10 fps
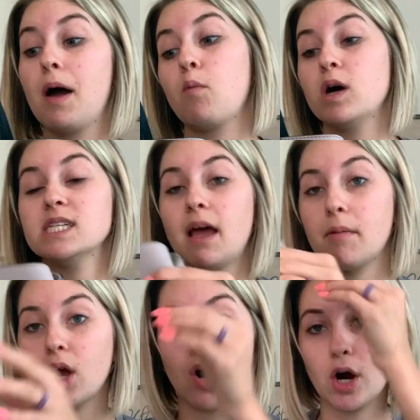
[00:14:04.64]
my one
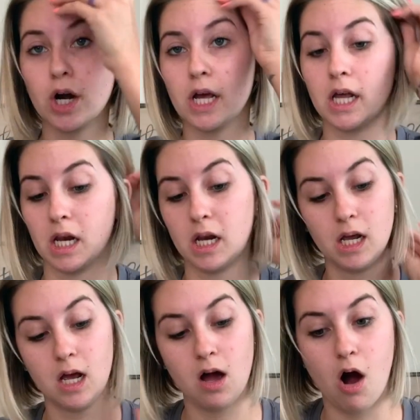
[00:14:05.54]
debit card and
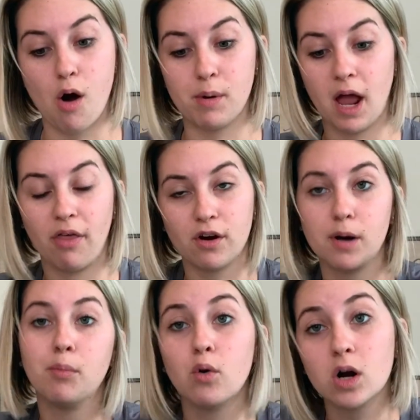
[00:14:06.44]
all my other
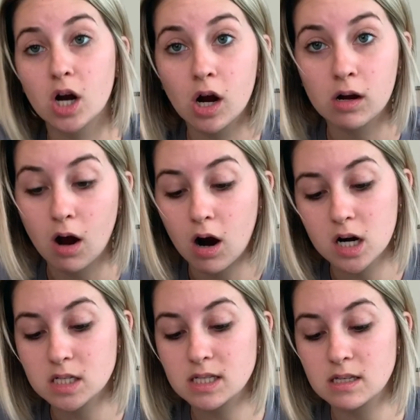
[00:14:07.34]
important
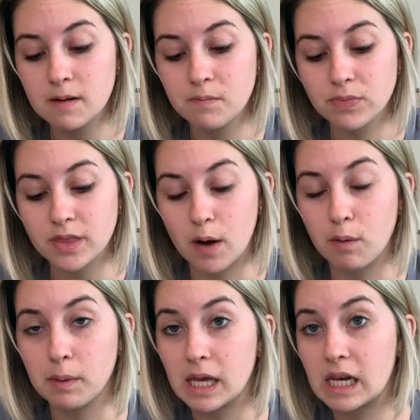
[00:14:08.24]
cards that
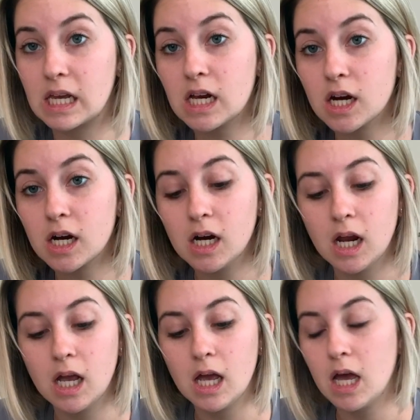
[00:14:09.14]
will be in here.
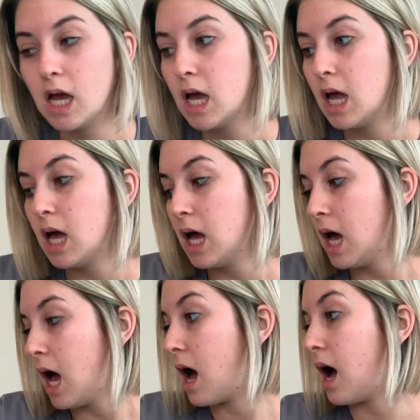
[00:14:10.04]

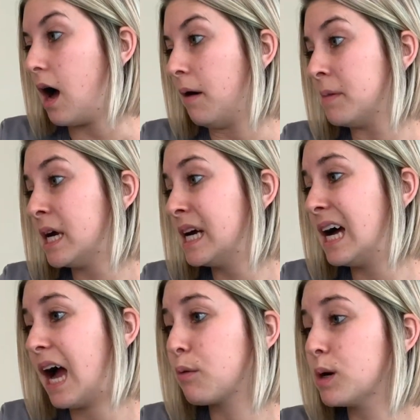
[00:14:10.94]
Um,
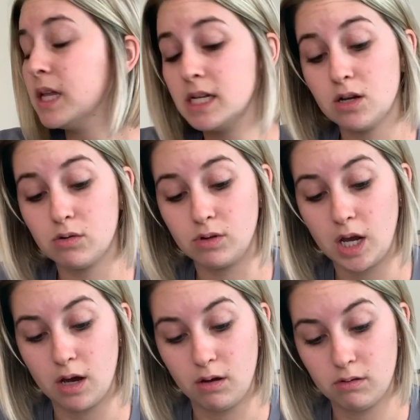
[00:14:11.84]
I really don't
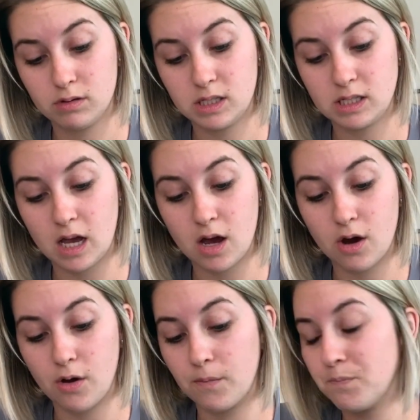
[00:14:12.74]
know.
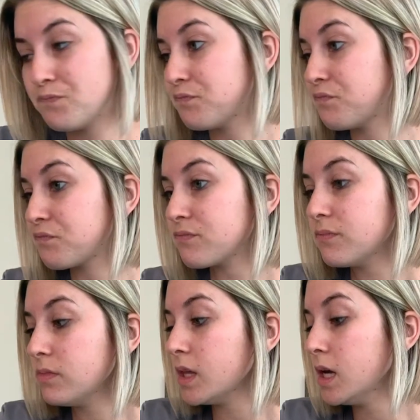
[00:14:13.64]
So
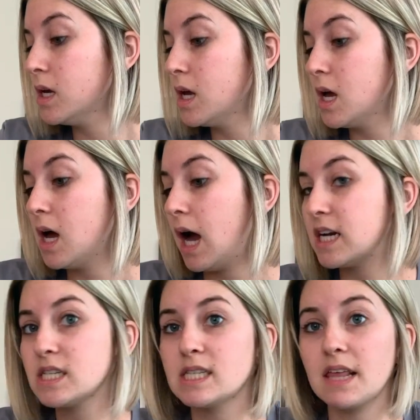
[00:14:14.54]
I
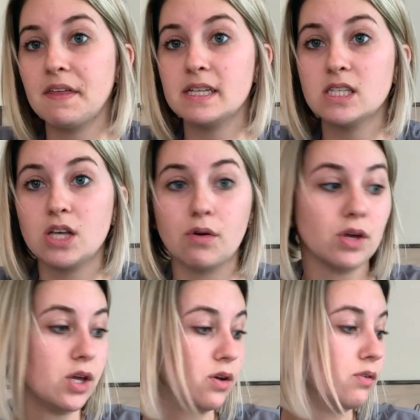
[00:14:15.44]
just think that's so
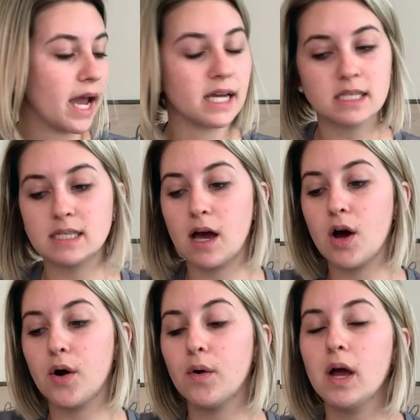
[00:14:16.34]
cute. Okay,
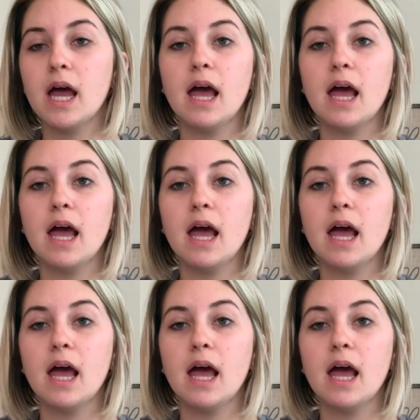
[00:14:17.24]
so